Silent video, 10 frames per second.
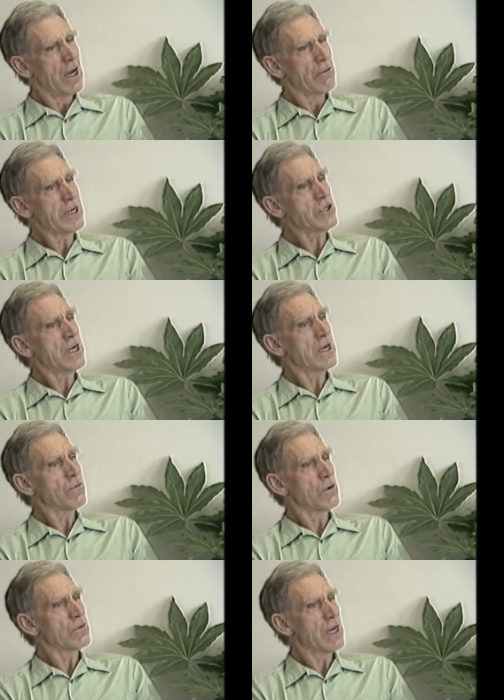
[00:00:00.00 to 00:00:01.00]
Originally,
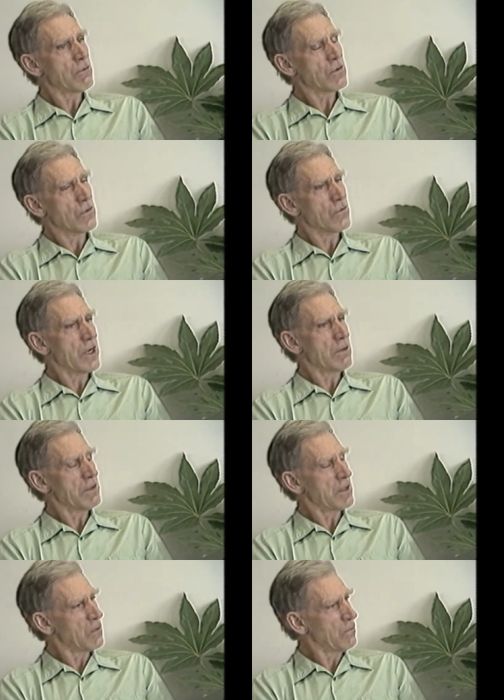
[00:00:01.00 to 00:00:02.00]
of course, I was concerned
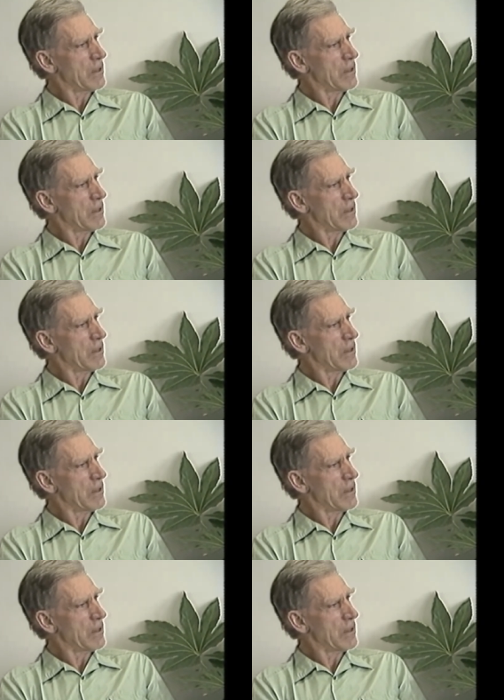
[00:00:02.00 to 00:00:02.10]
with these